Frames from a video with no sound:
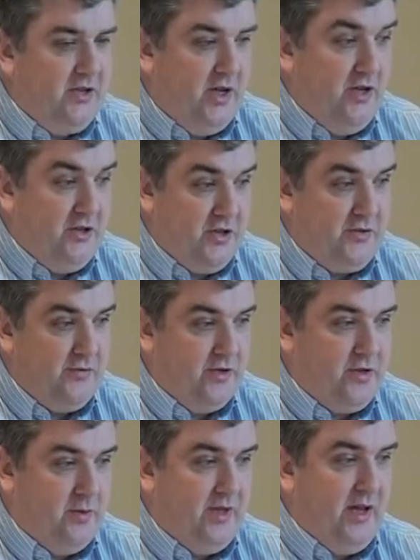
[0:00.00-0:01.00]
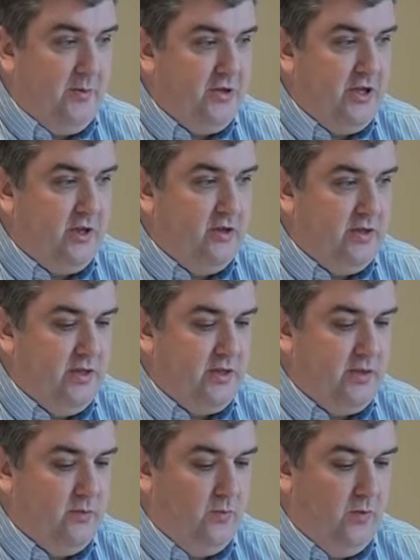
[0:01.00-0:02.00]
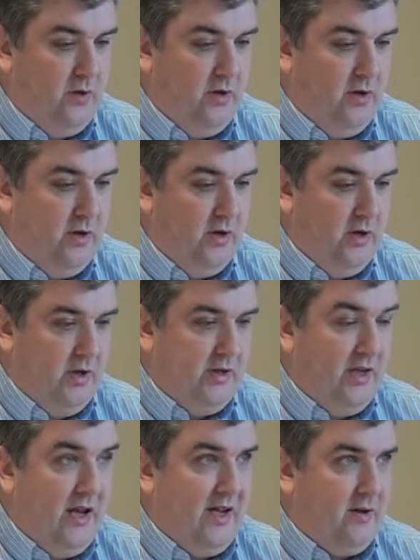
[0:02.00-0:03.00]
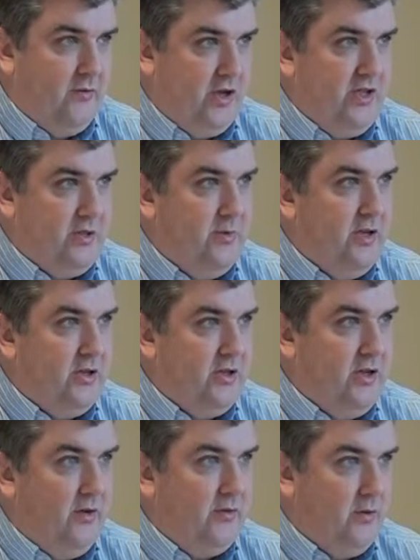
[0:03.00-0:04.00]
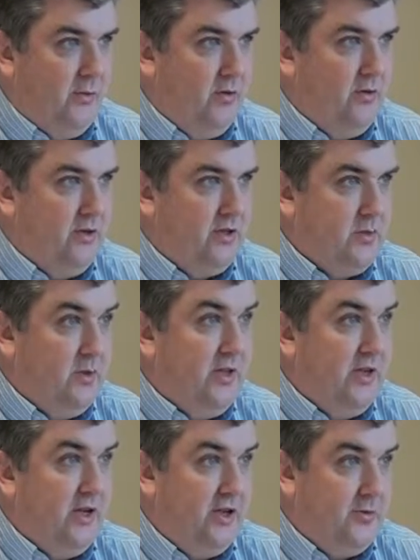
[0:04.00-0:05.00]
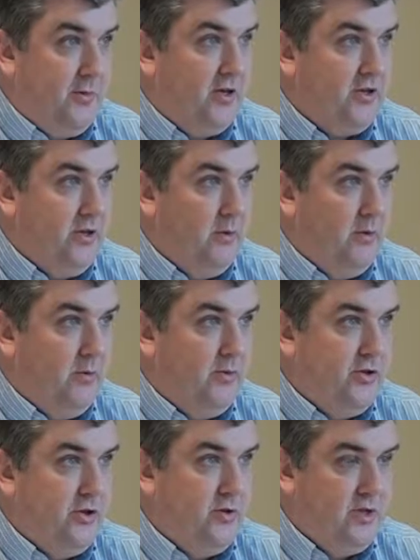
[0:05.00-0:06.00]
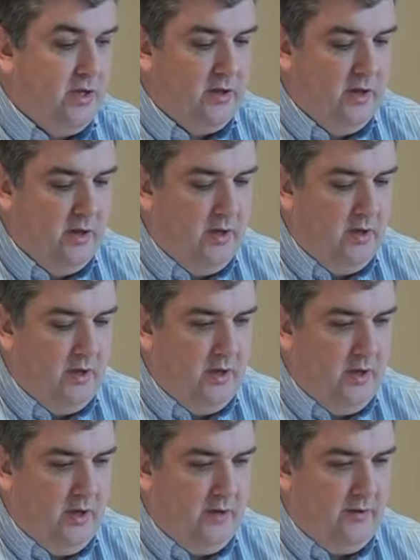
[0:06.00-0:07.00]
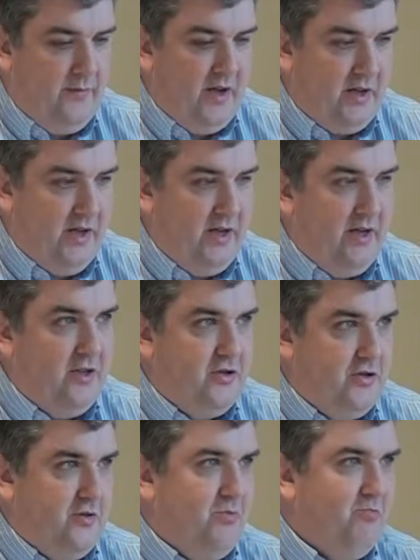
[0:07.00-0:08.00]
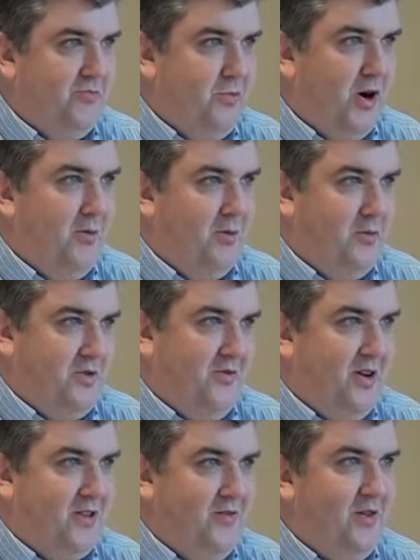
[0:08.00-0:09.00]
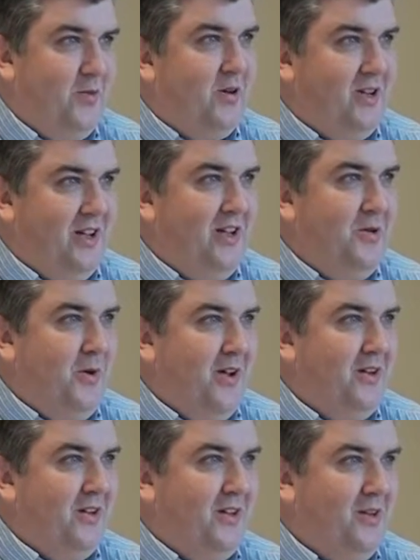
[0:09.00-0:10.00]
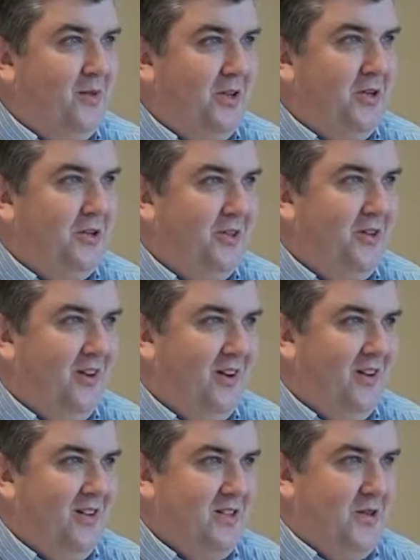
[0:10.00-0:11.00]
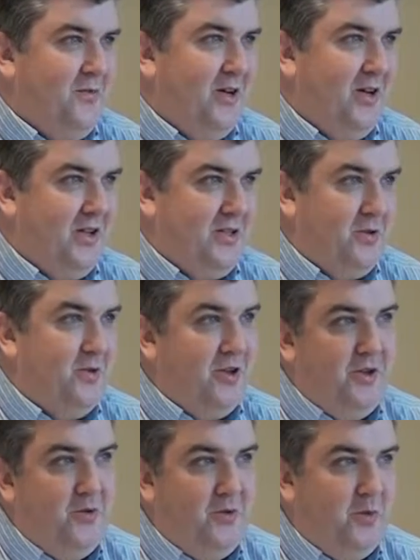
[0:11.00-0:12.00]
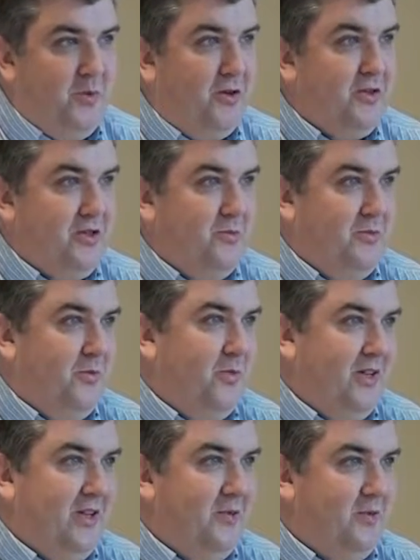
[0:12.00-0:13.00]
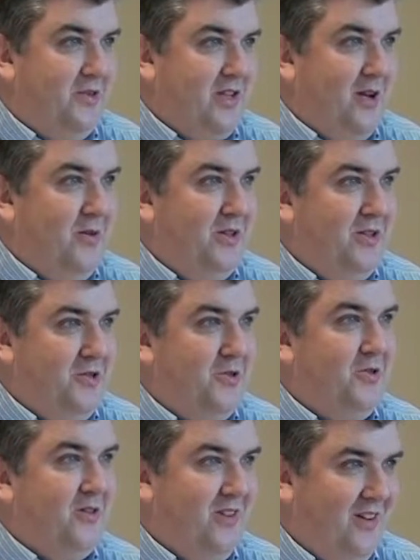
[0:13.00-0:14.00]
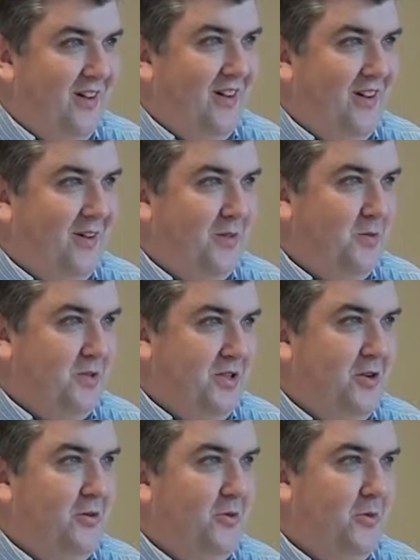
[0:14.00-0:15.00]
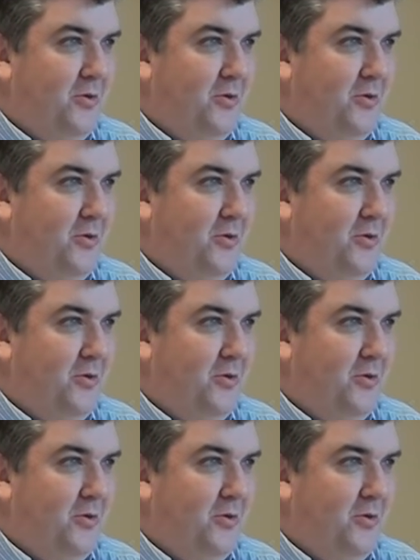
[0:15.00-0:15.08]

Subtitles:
challenges for us with that particular system were the lack of traceability of components within each batch that we were producing, the fact that each department was effectively working independently of the other. So finance only knew that we bought something when the invoice came in the door. There was no